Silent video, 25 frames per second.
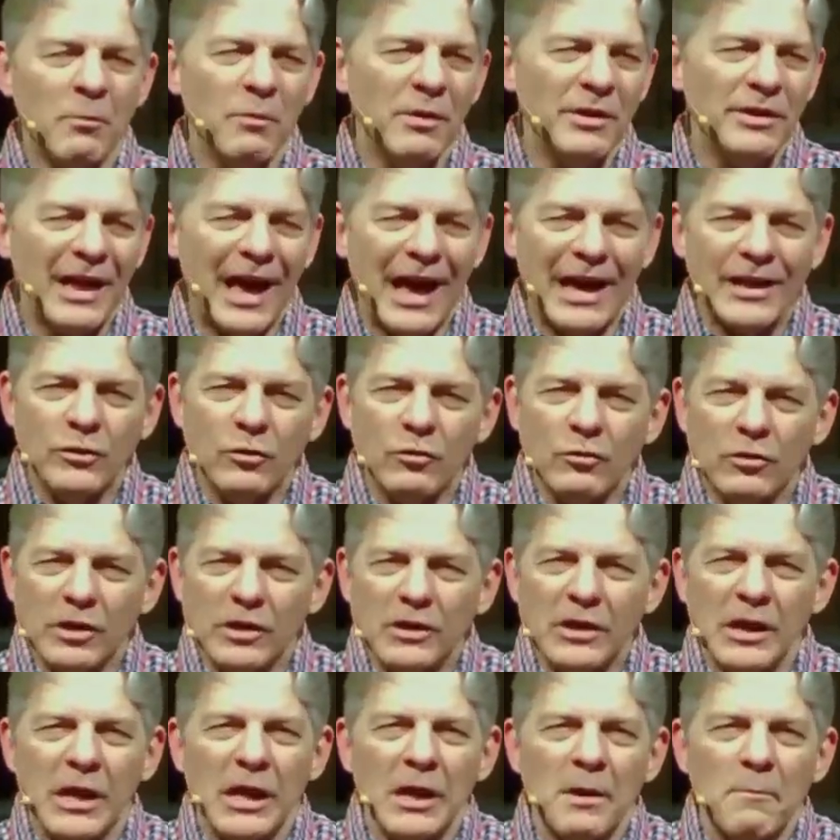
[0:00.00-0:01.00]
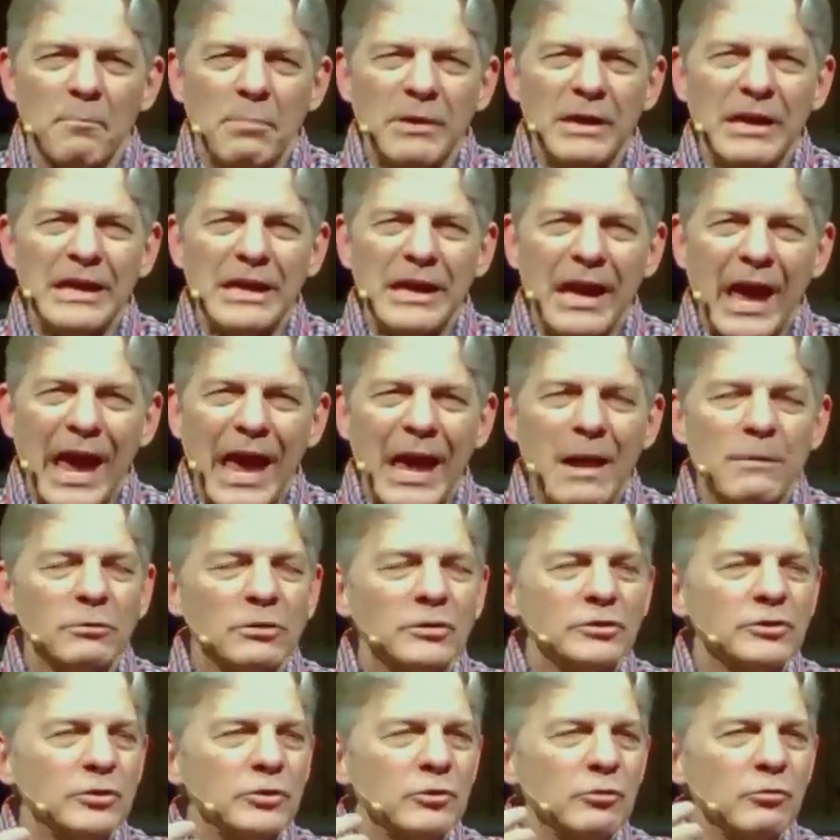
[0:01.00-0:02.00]
someone that you could
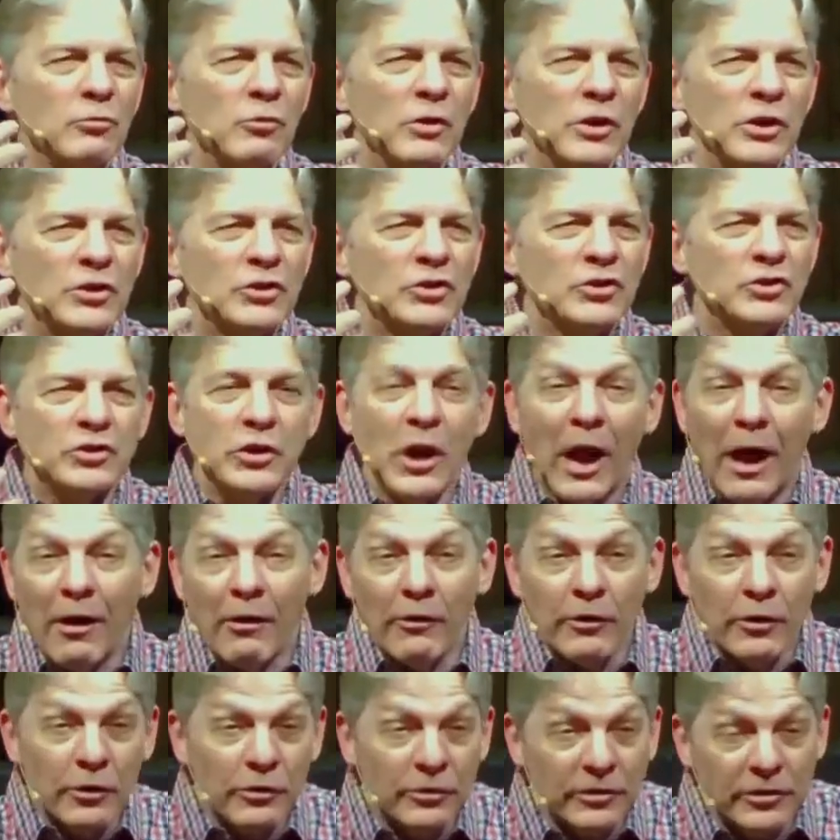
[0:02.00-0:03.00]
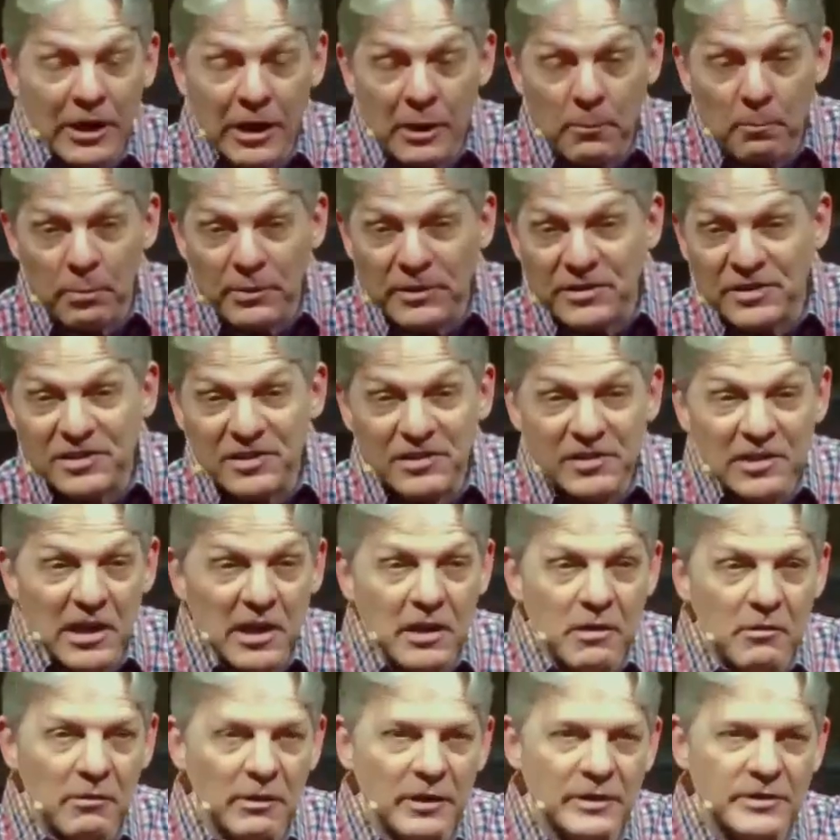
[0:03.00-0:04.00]
be able to share your
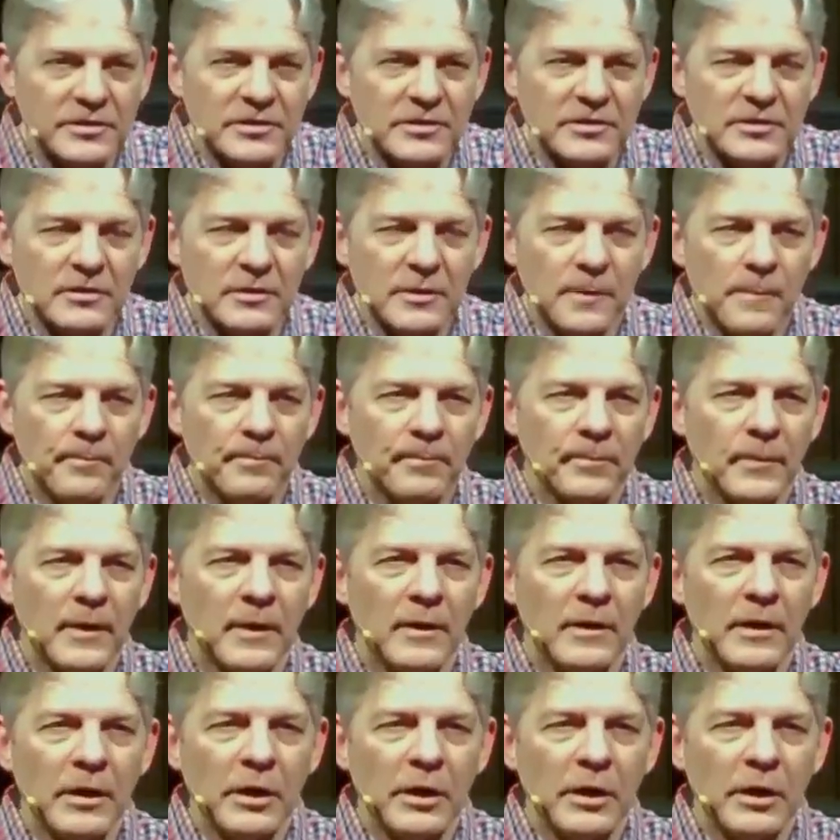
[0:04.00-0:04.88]
deepest secrets.